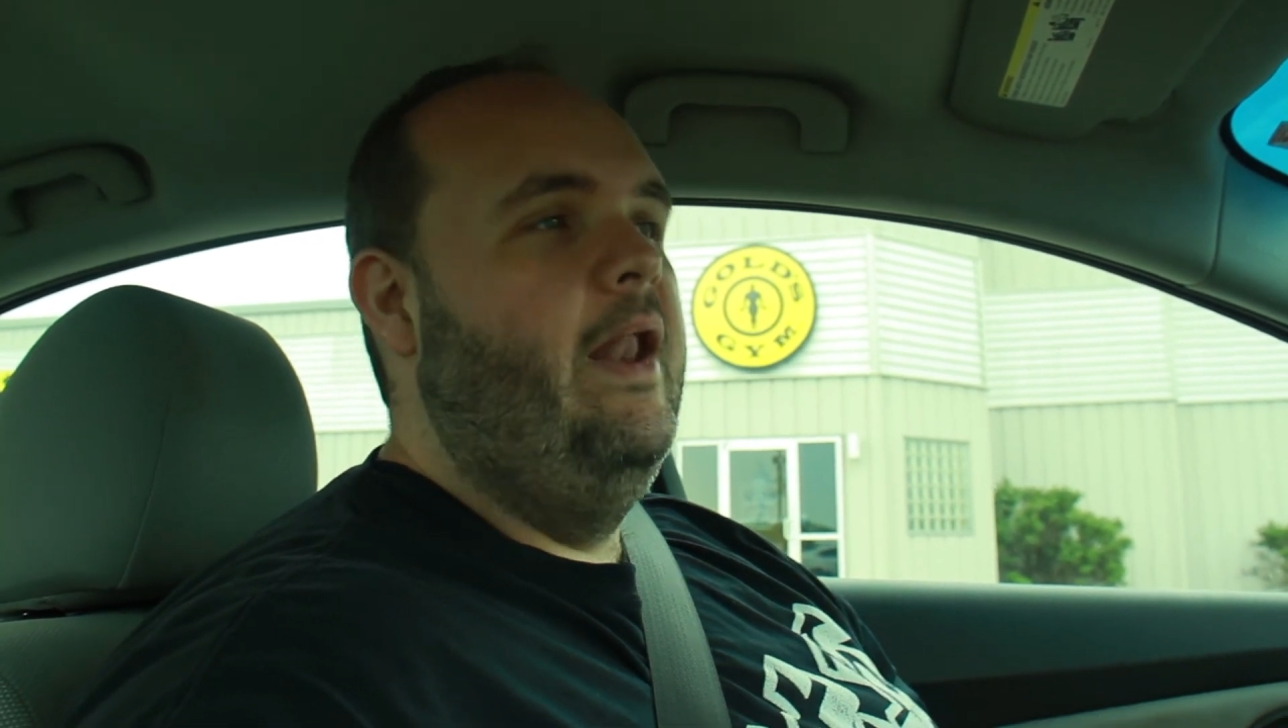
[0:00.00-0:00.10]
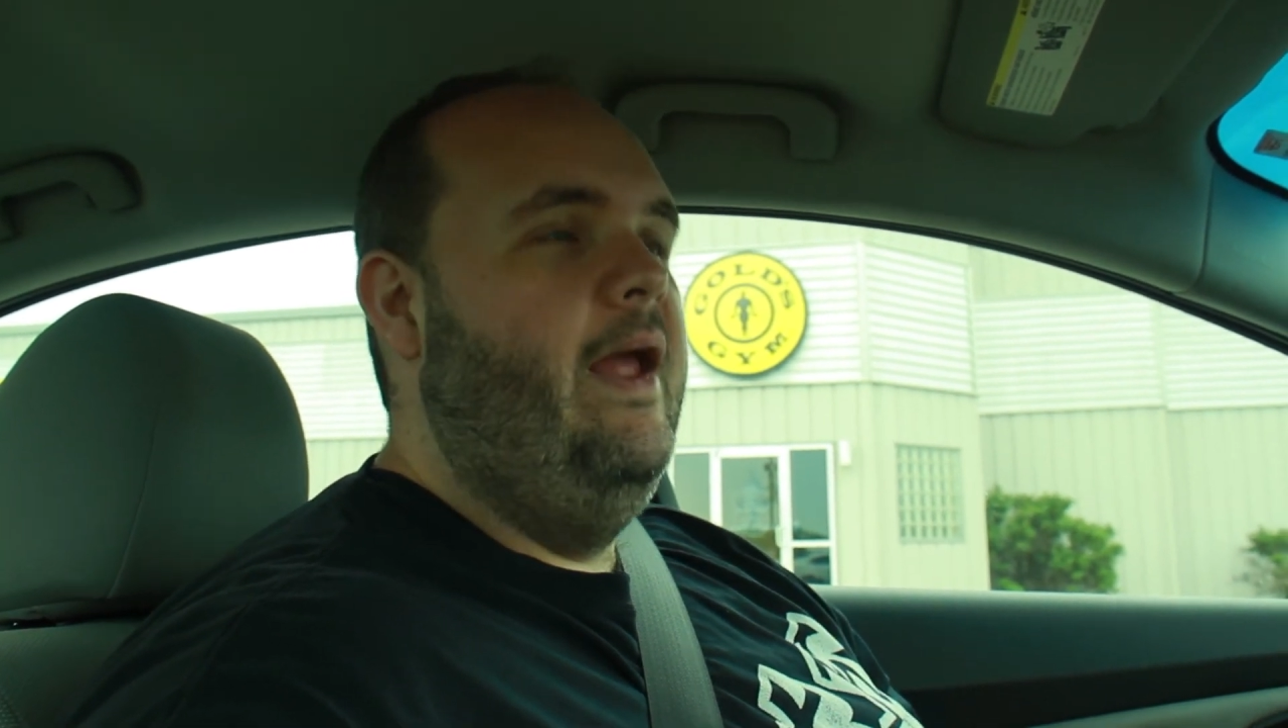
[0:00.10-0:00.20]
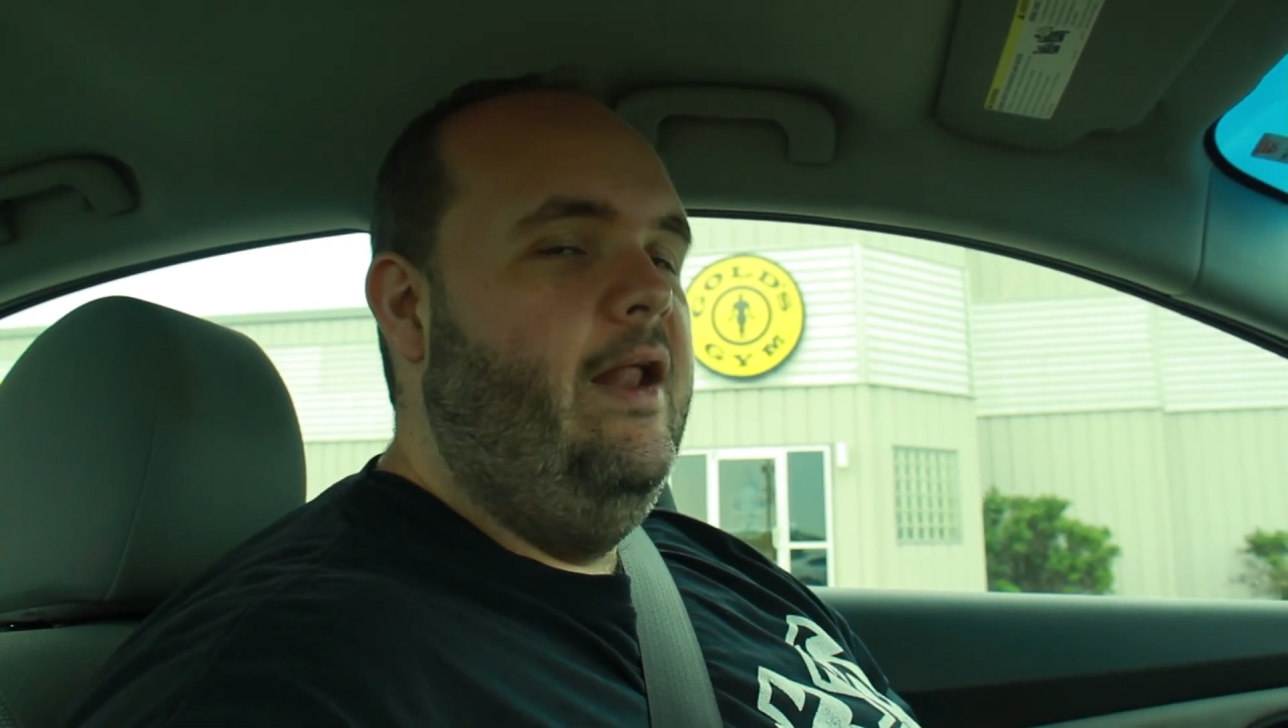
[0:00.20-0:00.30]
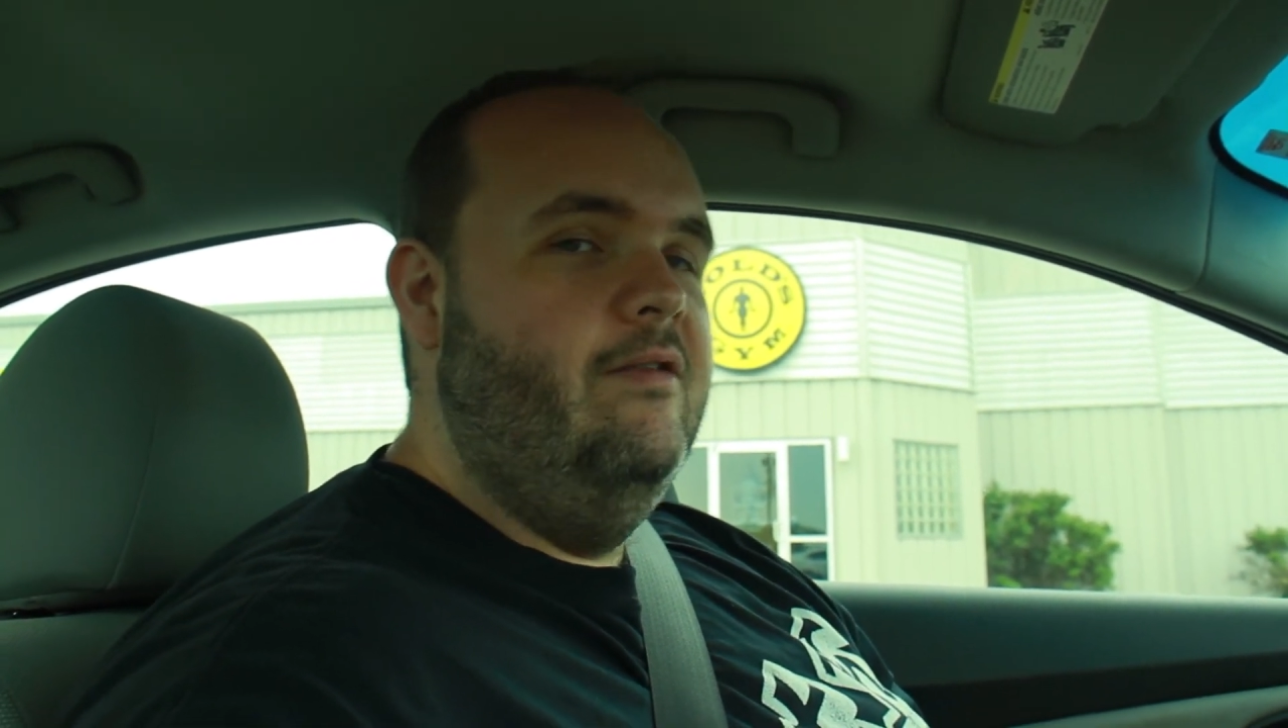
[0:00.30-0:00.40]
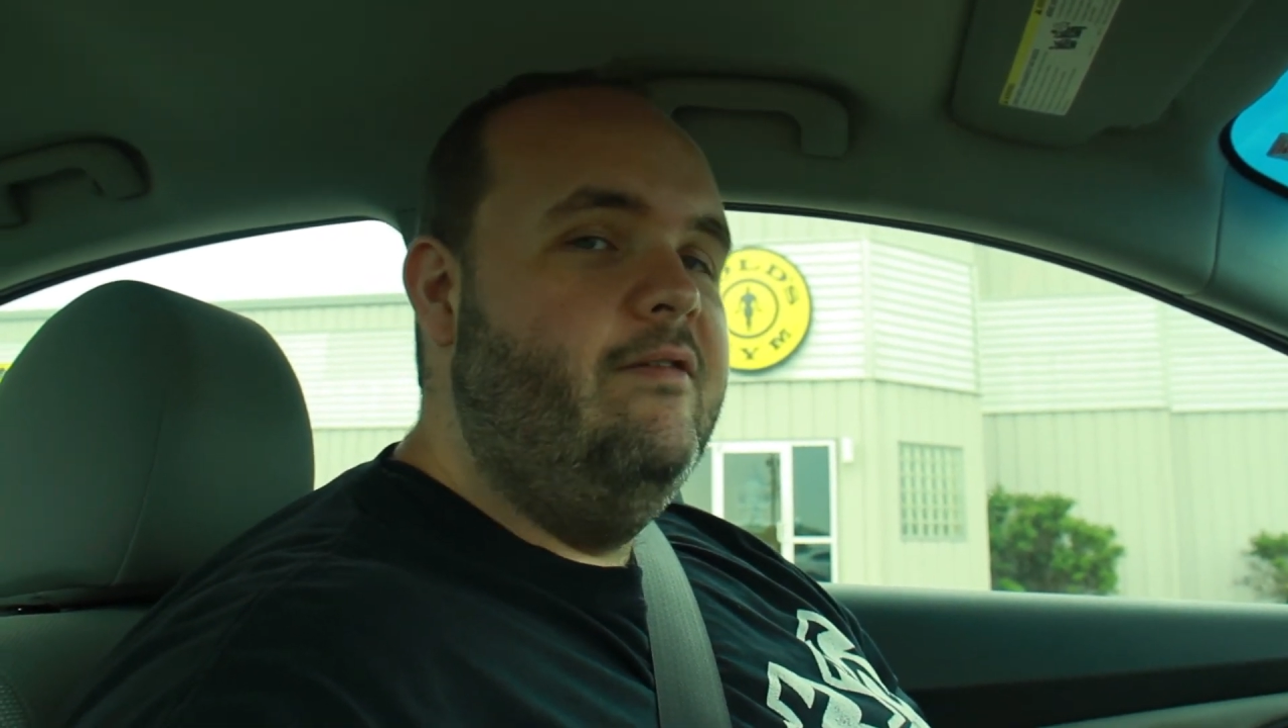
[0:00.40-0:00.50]
to
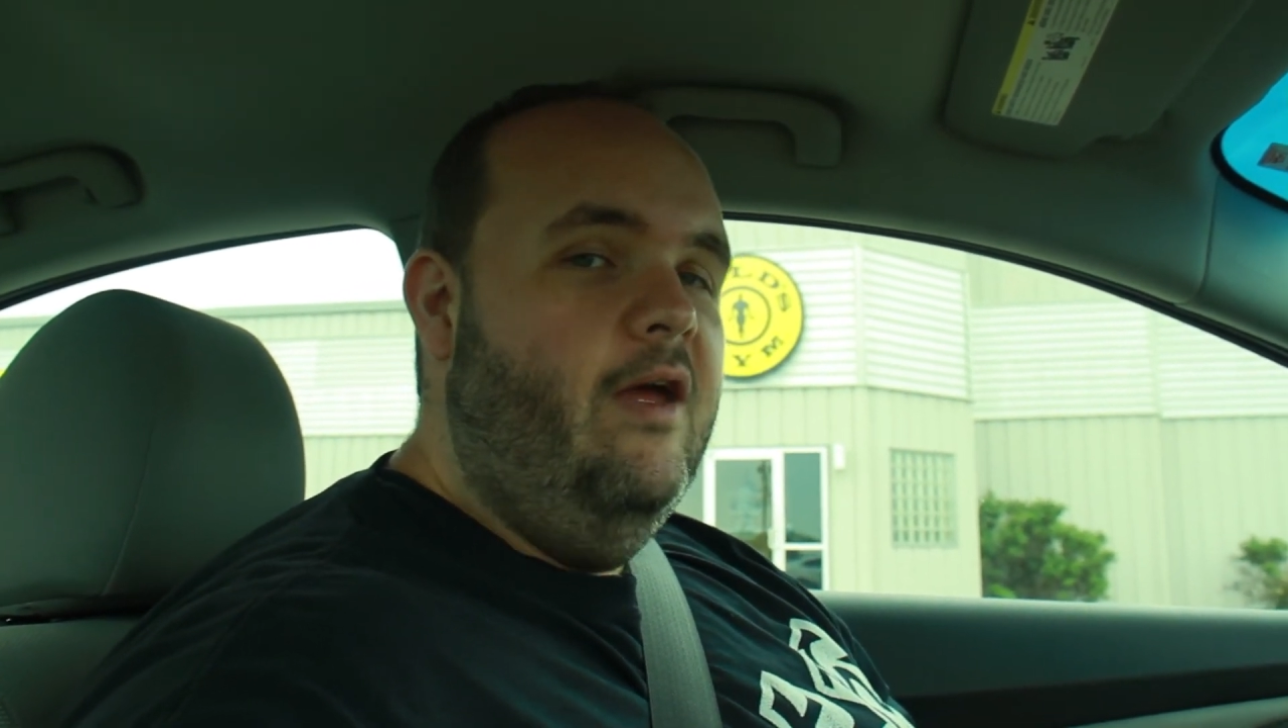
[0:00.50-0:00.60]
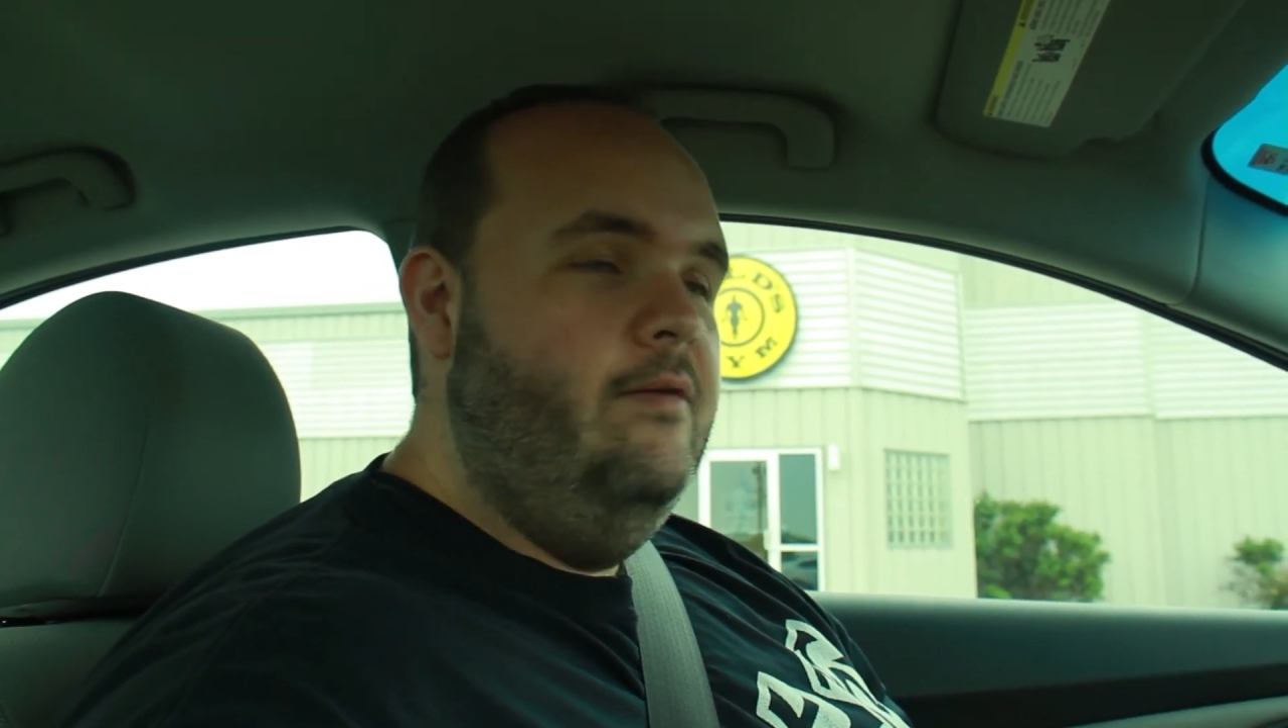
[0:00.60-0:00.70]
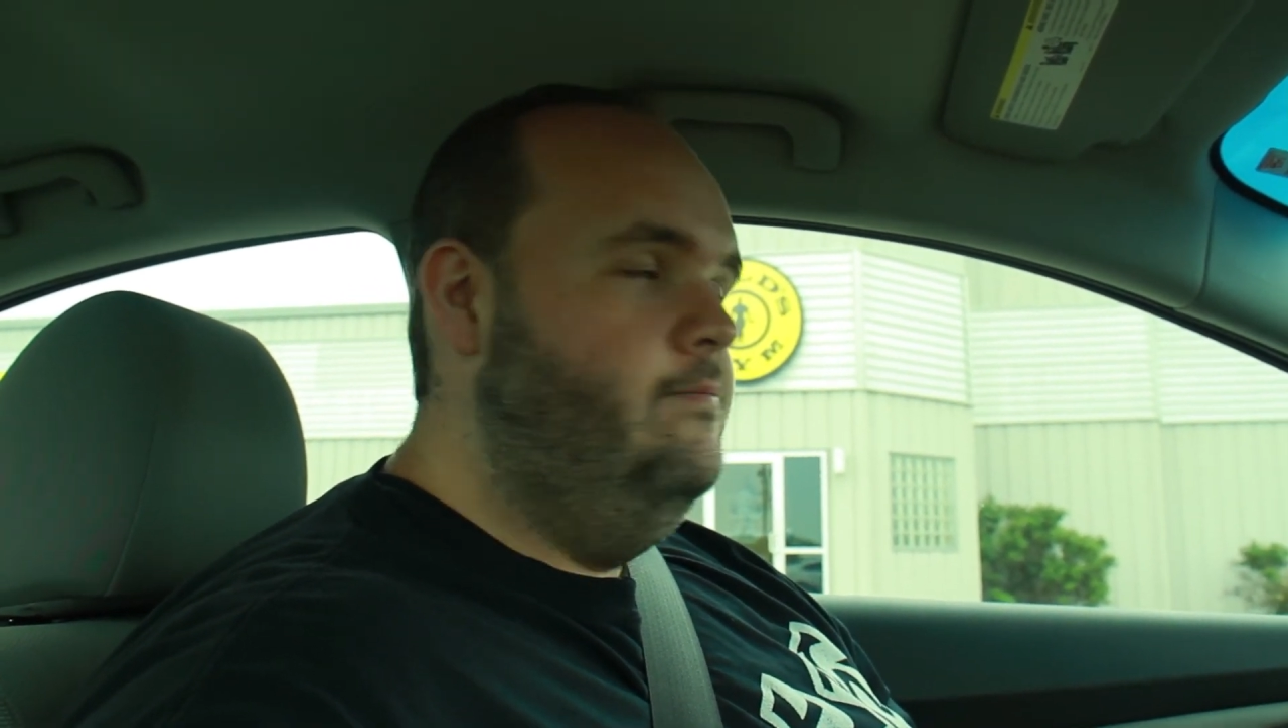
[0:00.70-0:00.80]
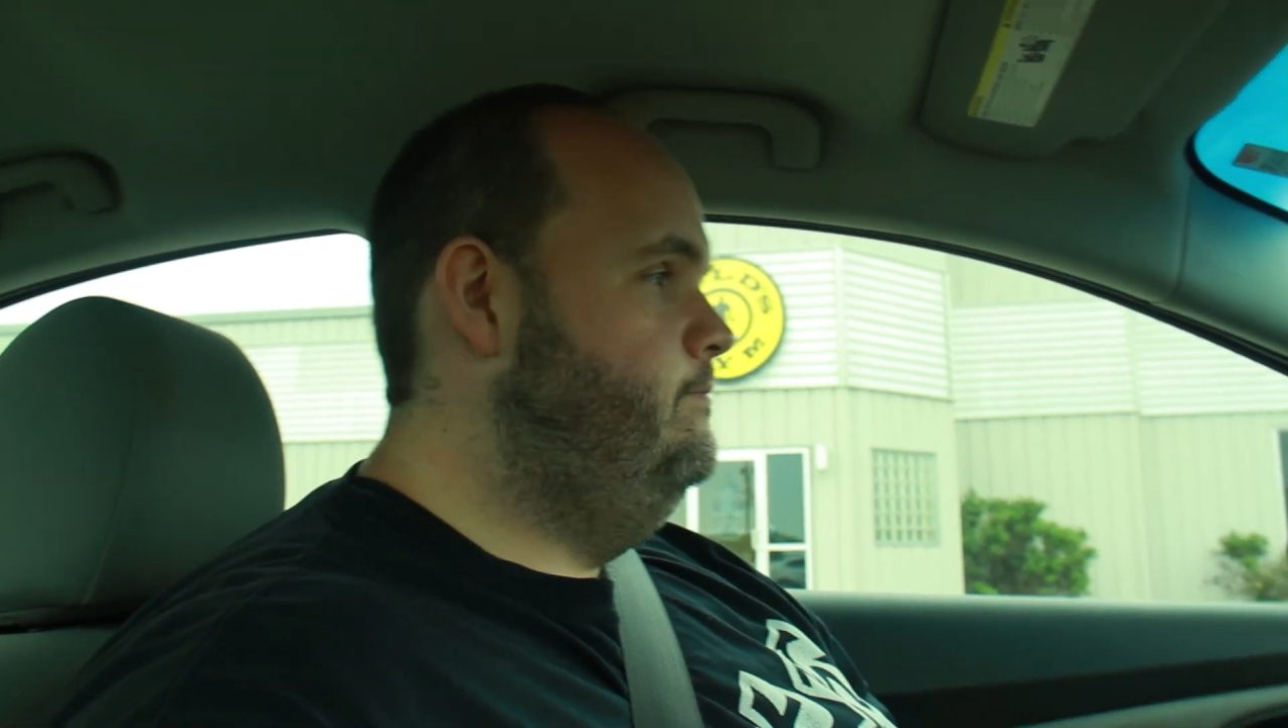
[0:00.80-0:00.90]
head inside.